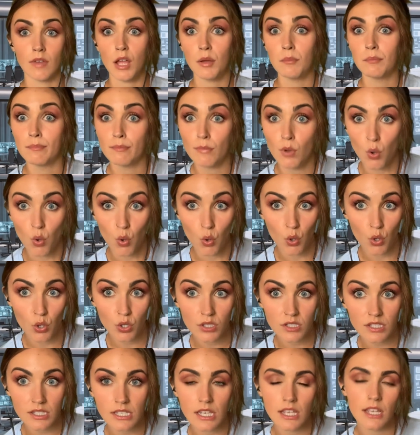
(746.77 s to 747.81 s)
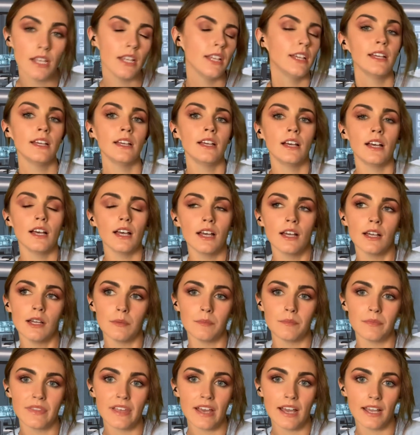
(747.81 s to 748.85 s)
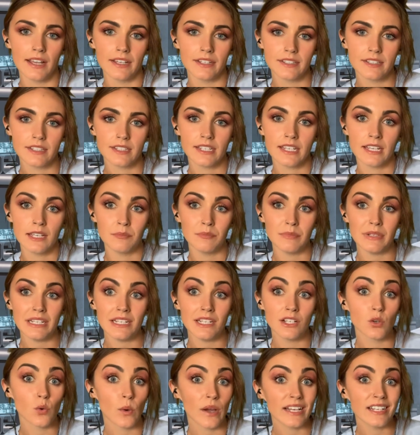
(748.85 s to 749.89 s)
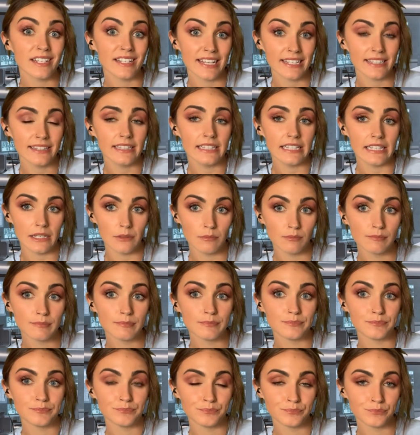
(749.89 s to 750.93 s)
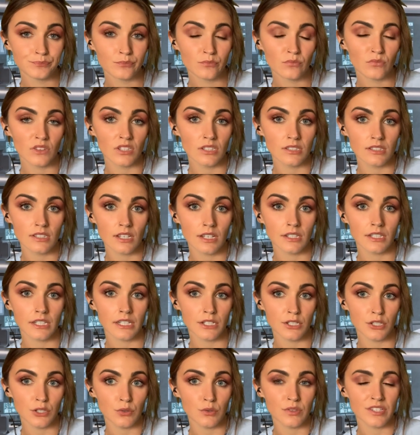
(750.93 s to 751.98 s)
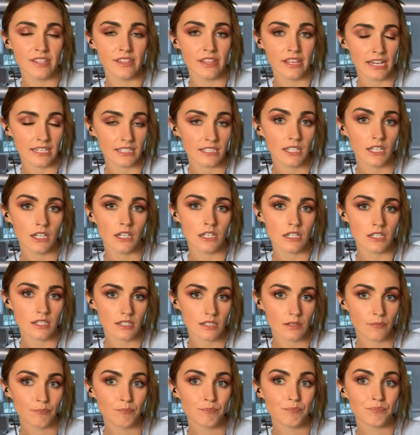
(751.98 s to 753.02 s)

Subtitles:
moles that can be quite deadly. The sun can do that to us.